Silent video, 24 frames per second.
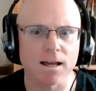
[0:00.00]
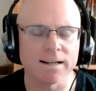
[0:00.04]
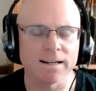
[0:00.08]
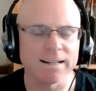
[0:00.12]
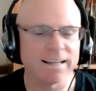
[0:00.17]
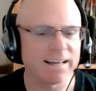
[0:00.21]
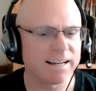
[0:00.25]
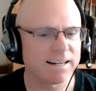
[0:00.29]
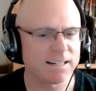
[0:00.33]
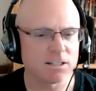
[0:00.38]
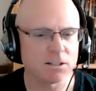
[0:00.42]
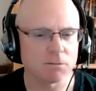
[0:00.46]

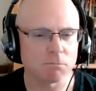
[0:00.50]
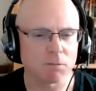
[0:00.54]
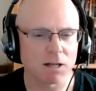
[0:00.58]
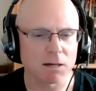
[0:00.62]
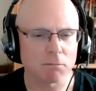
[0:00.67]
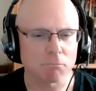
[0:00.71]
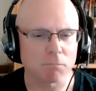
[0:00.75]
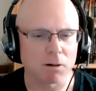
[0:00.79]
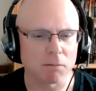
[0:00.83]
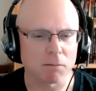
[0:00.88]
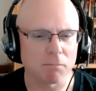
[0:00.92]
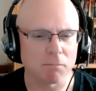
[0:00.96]
get into
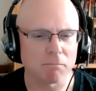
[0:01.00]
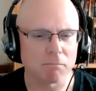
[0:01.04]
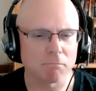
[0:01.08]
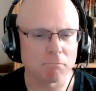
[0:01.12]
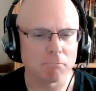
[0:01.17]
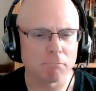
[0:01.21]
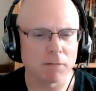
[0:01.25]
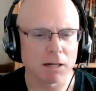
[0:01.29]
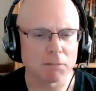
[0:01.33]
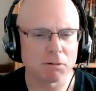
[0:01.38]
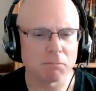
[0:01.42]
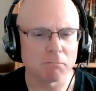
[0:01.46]

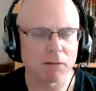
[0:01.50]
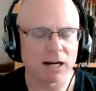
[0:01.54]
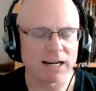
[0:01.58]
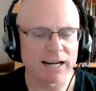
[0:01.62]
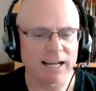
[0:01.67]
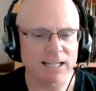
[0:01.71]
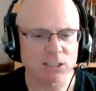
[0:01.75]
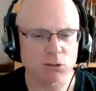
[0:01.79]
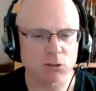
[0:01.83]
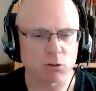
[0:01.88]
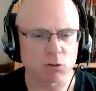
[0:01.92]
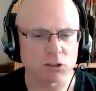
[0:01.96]
maybe my
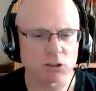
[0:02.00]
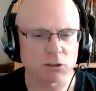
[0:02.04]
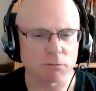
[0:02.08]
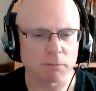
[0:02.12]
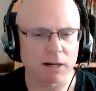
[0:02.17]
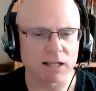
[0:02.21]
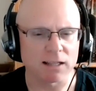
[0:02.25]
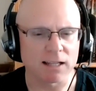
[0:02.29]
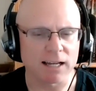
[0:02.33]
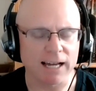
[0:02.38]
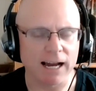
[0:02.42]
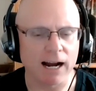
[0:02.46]
next one's
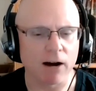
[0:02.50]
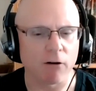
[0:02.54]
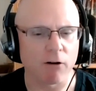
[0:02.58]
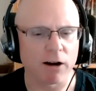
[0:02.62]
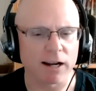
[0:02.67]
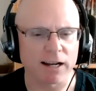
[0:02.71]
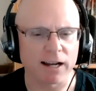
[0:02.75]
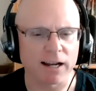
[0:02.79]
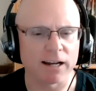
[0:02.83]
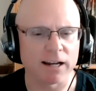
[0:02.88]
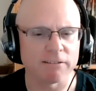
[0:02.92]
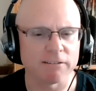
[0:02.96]
about like how
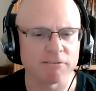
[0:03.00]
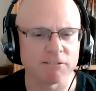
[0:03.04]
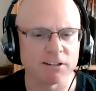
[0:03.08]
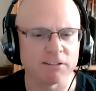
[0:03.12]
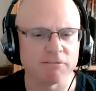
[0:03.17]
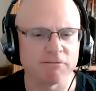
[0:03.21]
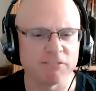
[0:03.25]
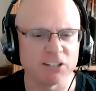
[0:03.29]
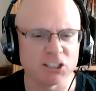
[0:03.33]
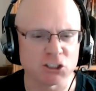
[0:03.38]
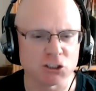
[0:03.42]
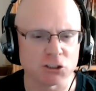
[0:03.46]
I kind of
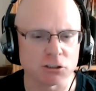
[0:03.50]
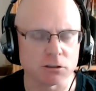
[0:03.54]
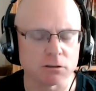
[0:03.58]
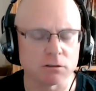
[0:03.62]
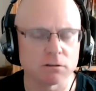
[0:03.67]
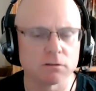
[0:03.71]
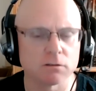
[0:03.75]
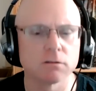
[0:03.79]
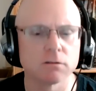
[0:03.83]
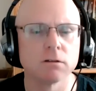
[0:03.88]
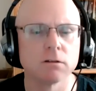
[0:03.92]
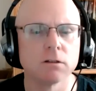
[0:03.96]

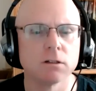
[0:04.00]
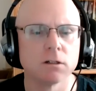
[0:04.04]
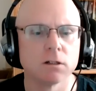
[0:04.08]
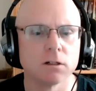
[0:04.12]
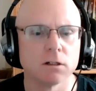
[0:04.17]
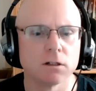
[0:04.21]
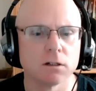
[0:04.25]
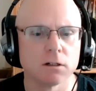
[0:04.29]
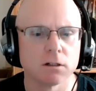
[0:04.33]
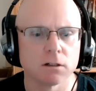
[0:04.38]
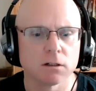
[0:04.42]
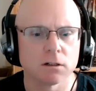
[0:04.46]
envision
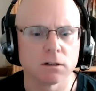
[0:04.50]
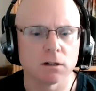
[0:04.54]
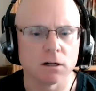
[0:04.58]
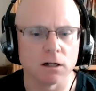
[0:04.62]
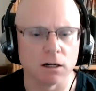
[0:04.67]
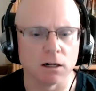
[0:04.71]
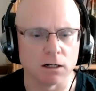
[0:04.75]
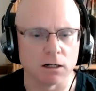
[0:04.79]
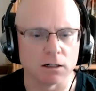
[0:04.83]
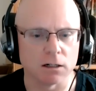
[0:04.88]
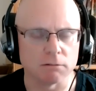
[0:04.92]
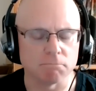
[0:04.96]

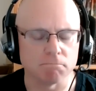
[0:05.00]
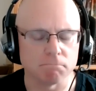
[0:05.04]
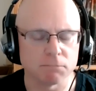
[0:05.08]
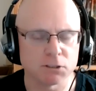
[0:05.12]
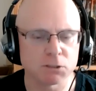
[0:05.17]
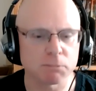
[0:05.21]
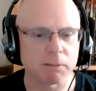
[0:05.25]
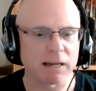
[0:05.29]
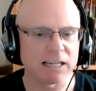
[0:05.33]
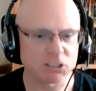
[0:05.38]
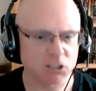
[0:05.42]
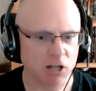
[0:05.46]

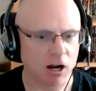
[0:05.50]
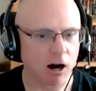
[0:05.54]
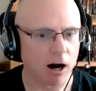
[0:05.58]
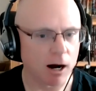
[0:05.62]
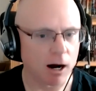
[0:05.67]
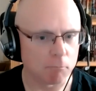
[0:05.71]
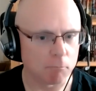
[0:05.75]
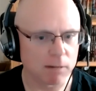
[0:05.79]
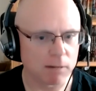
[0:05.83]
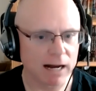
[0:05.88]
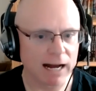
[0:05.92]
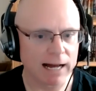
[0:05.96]
space
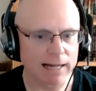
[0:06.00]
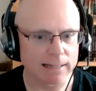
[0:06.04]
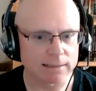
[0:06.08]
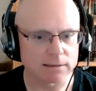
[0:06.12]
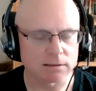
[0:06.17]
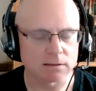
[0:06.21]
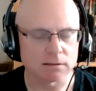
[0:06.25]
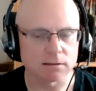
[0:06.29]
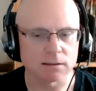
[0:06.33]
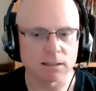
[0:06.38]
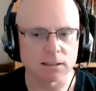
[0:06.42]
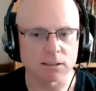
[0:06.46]
combat
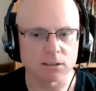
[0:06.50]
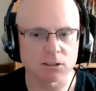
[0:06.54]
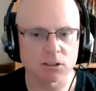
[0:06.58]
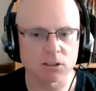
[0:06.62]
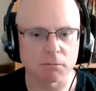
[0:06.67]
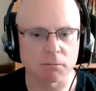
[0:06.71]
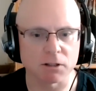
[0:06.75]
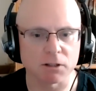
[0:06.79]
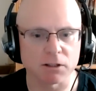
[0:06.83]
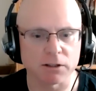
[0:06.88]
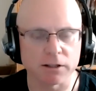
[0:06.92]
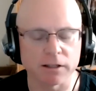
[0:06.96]
and
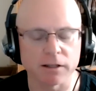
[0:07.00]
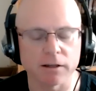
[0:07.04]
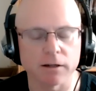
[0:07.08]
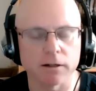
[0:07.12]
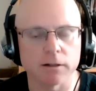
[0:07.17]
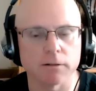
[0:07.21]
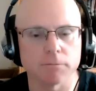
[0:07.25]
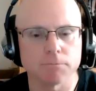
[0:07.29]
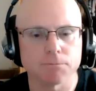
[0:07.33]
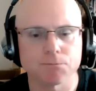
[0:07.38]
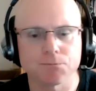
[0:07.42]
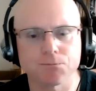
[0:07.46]
some of
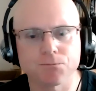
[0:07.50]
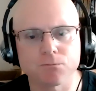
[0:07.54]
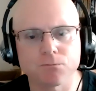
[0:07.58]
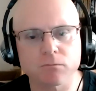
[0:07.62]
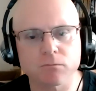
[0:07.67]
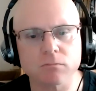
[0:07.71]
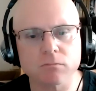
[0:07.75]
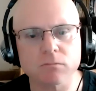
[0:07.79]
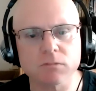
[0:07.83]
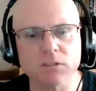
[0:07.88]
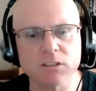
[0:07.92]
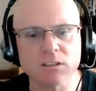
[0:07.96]
the
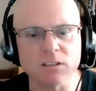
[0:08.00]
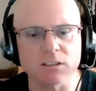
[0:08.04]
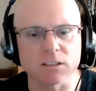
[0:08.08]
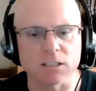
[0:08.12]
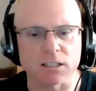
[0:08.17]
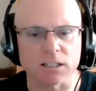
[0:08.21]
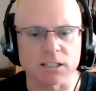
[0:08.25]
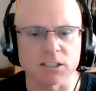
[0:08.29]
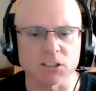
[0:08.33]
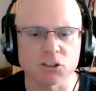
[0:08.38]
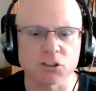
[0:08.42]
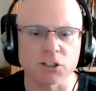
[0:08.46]

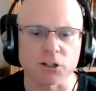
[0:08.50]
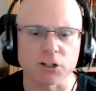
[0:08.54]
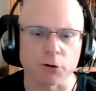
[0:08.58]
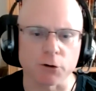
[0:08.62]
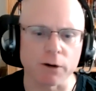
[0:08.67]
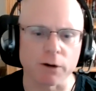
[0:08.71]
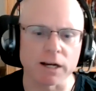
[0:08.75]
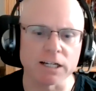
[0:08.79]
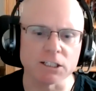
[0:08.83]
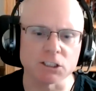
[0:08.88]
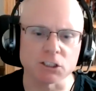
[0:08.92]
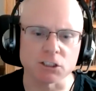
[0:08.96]

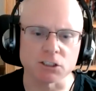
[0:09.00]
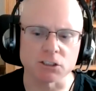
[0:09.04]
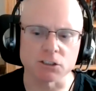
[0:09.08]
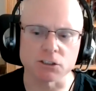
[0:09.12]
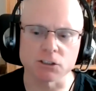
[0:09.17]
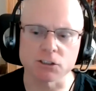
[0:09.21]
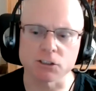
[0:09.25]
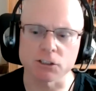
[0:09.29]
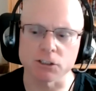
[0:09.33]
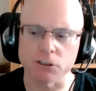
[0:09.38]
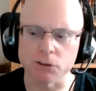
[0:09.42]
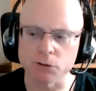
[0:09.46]

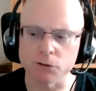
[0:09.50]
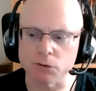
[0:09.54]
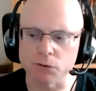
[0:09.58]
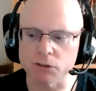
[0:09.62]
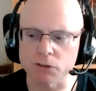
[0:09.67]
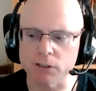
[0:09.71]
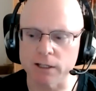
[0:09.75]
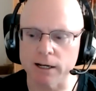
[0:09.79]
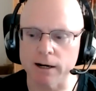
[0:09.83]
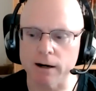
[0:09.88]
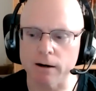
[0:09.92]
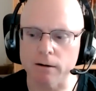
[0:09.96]
considerations to use
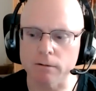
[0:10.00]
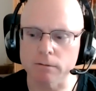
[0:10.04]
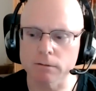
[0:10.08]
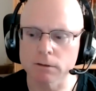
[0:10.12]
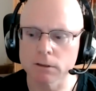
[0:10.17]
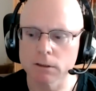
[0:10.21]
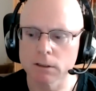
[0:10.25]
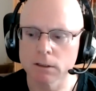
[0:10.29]
there.